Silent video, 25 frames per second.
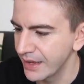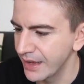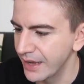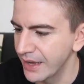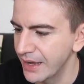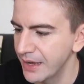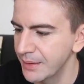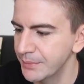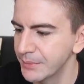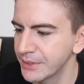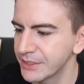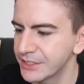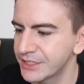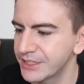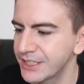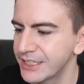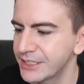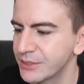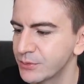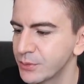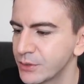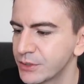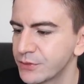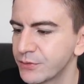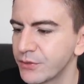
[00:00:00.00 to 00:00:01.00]
So
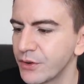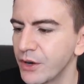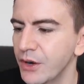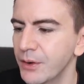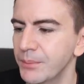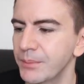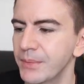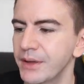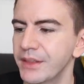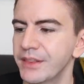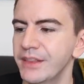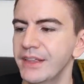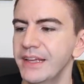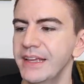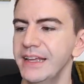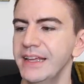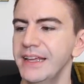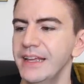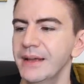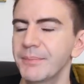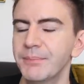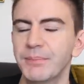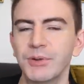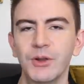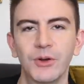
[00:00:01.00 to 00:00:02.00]
this was from
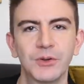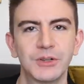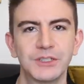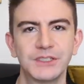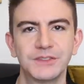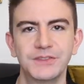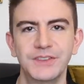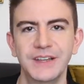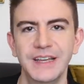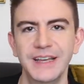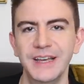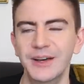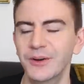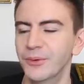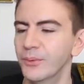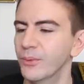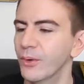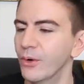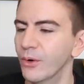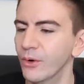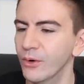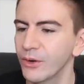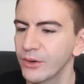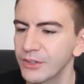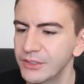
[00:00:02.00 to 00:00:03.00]
the Blogosphere
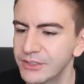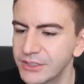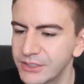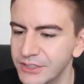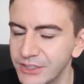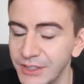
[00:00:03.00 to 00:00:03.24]
Awards,